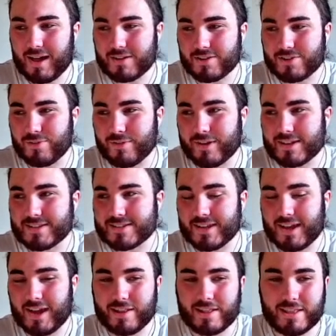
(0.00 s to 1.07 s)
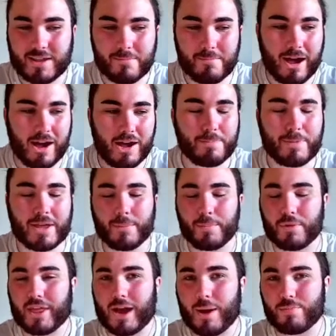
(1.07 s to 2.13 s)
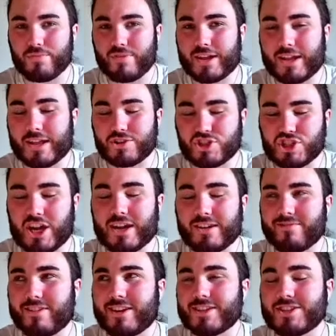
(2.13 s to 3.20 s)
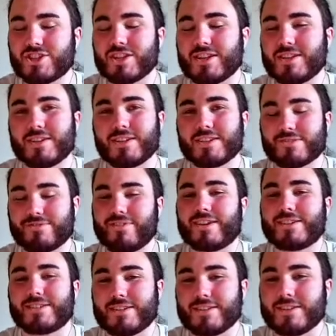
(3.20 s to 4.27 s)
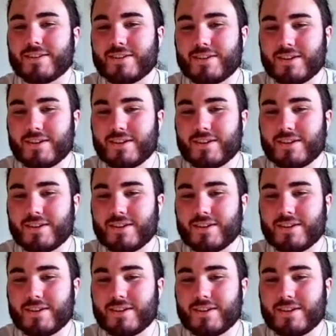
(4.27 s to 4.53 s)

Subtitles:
going at it, and the amount of people that are bringing Jack Grealish in is crazy.